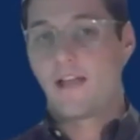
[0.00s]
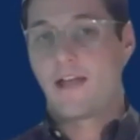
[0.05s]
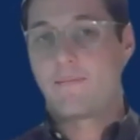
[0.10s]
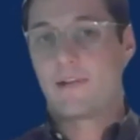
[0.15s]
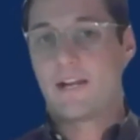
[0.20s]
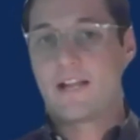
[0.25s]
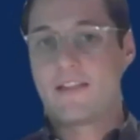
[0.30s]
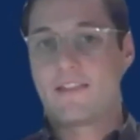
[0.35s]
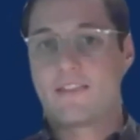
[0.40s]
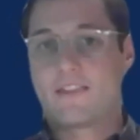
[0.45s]
I
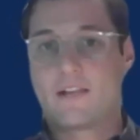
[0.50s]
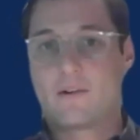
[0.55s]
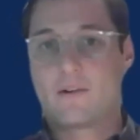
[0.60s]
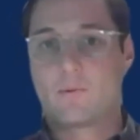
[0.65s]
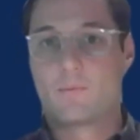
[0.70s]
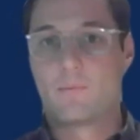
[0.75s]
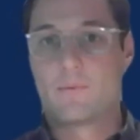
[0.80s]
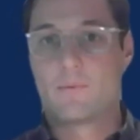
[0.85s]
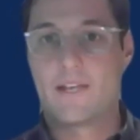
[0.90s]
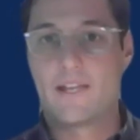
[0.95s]
mean, I think
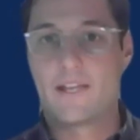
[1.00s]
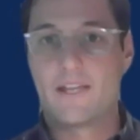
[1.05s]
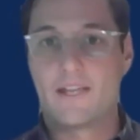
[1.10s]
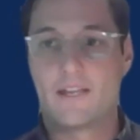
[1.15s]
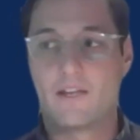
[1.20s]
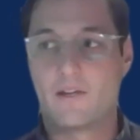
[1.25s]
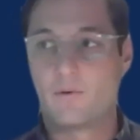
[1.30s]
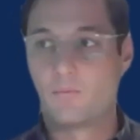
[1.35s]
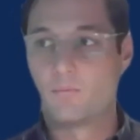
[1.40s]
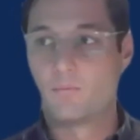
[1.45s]

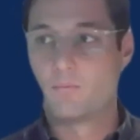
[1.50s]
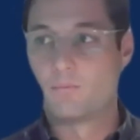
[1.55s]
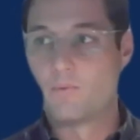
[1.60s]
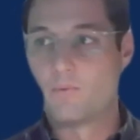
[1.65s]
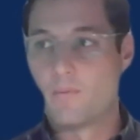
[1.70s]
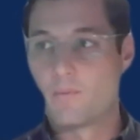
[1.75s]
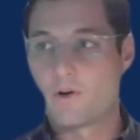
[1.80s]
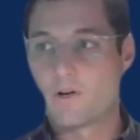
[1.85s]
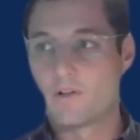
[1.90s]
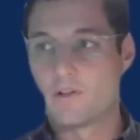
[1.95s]

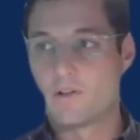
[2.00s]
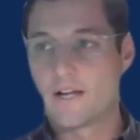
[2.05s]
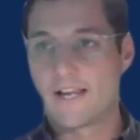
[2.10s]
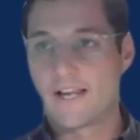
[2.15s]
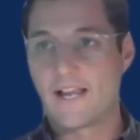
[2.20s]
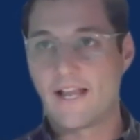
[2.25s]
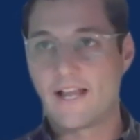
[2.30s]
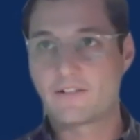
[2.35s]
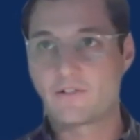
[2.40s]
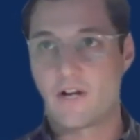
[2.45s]
when we're
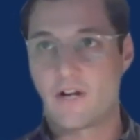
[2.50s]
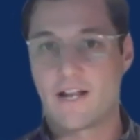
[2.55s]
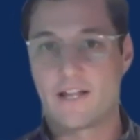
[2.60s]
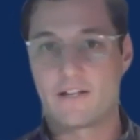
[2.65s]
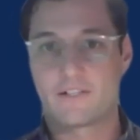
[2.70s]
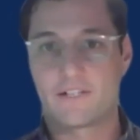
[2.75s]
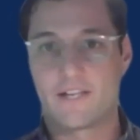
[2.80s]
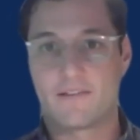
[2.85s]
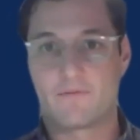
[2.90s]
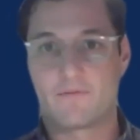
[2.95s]
looking at trying to
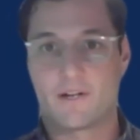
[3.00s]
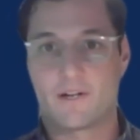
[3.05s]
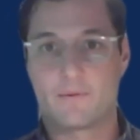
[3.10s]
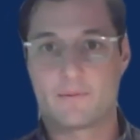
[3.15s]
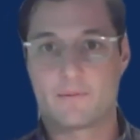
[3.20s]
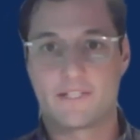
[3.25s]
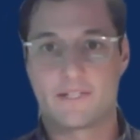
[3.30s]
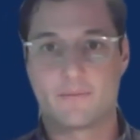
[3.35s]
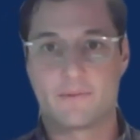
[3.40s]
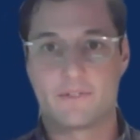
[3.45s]
understand frequency,